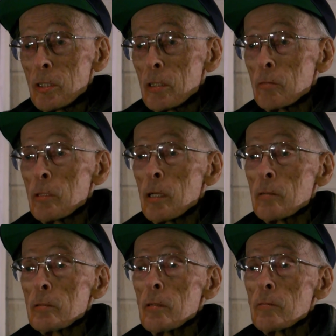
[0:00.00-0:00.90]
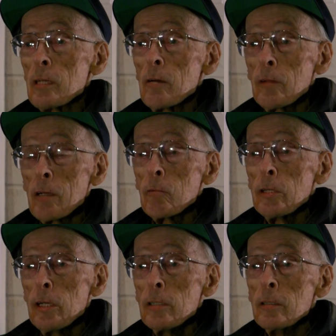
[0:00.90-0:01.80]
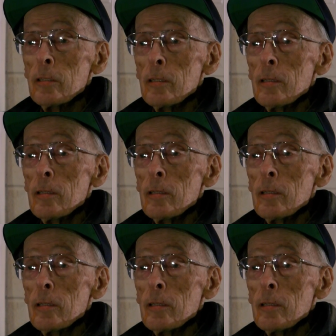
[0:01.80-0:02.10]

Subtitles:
Sikorsky could give everything we needed.